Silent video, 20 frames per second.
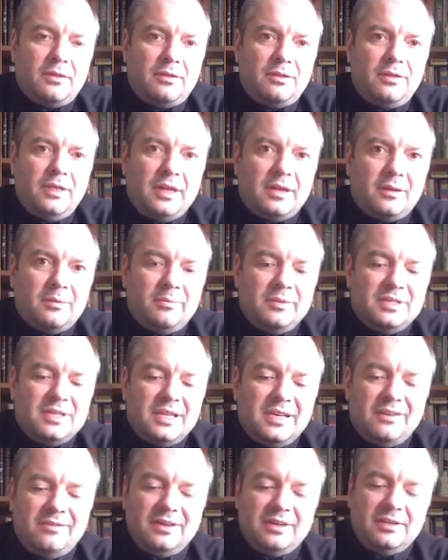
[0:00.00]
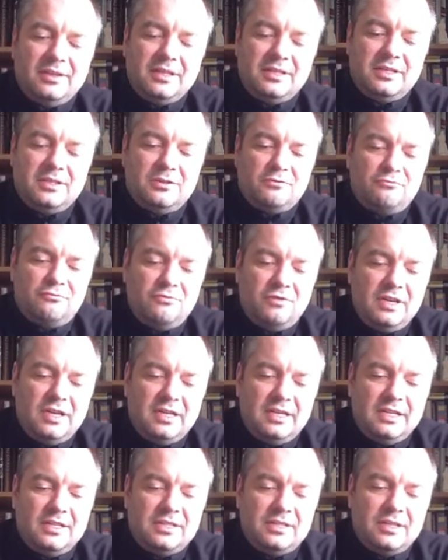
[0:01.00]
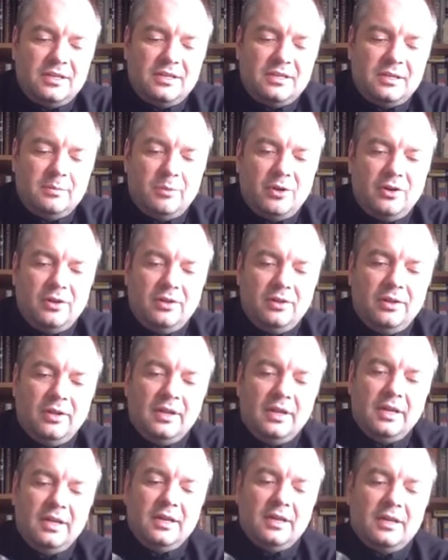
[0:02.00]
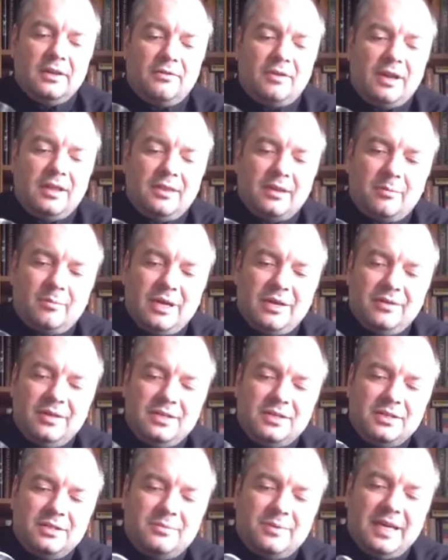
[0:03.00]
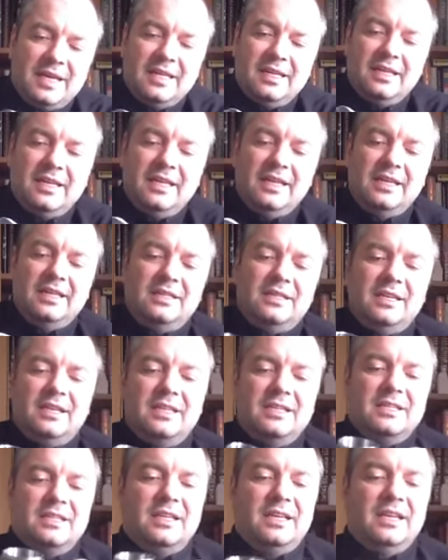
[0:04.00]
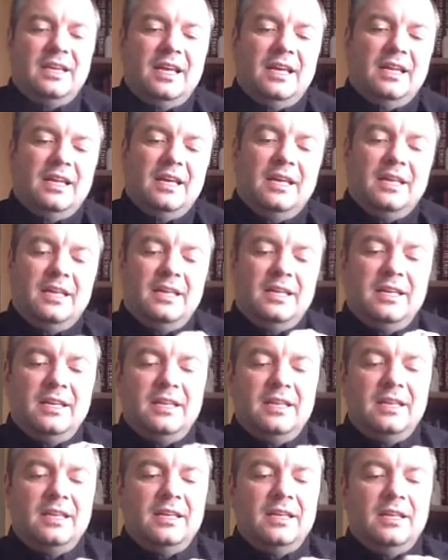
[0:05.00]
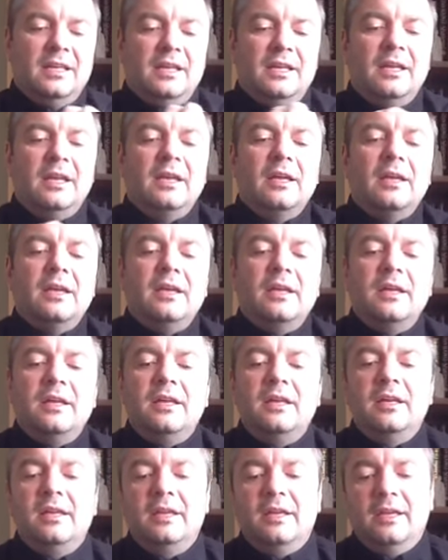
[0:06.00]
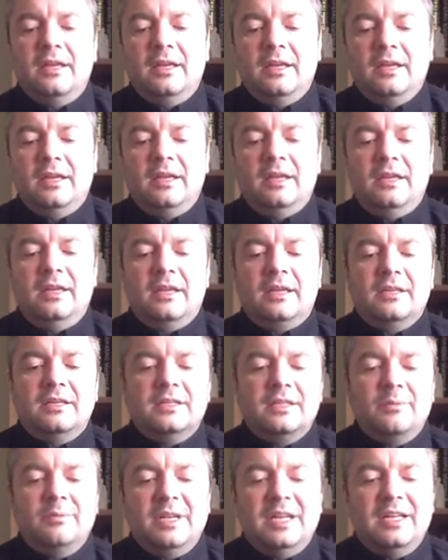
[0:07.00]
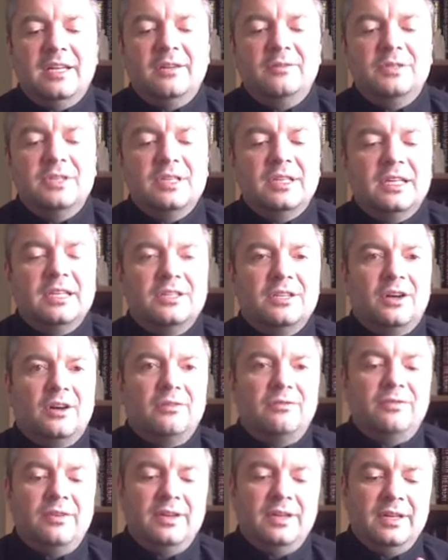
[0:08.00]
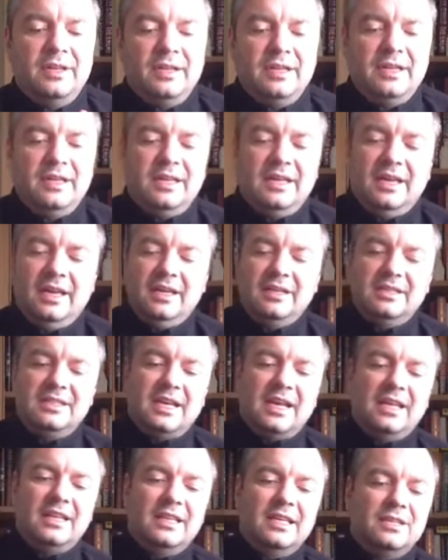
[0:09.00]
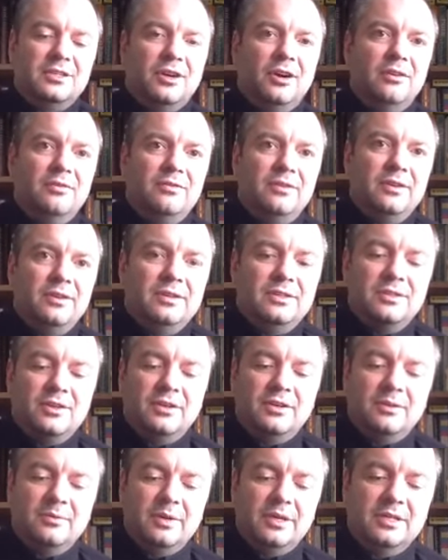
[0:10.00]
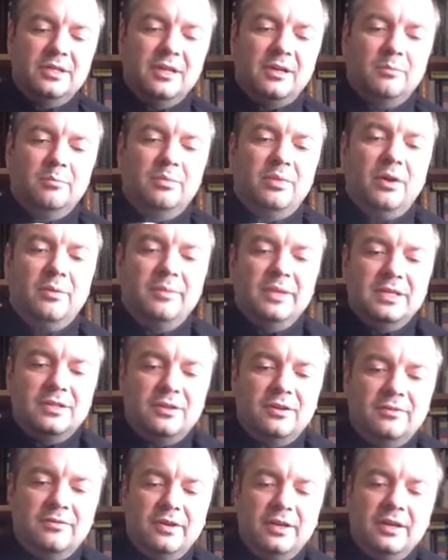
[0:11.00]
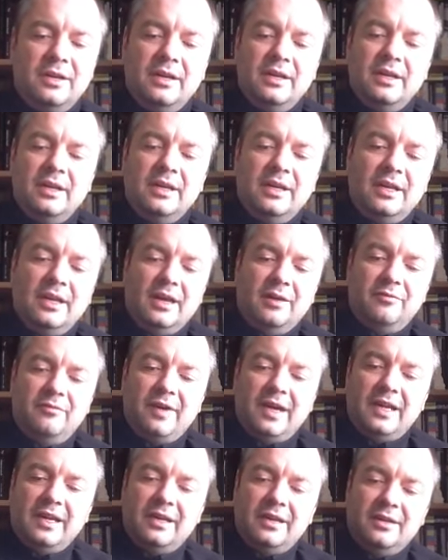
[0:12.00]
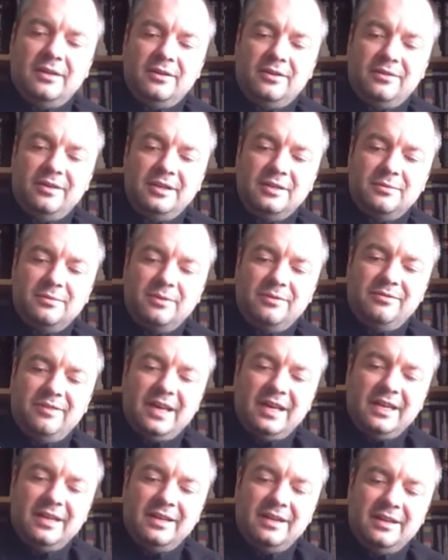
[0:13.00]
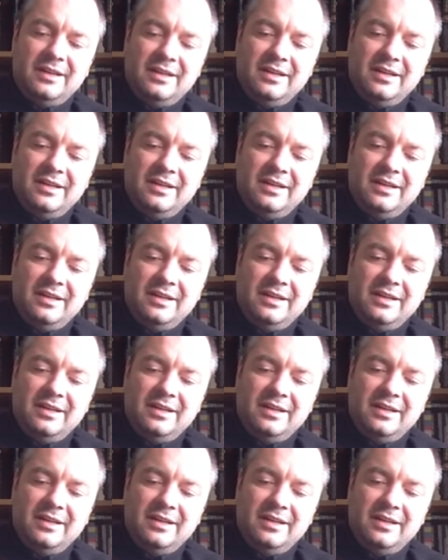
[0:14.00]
thick material. This is a really sturdy bottle. Great thing about this as well is you can see here, you can simply loosen this off and take this off. So in other words, you can pop this over a fire or into a fire,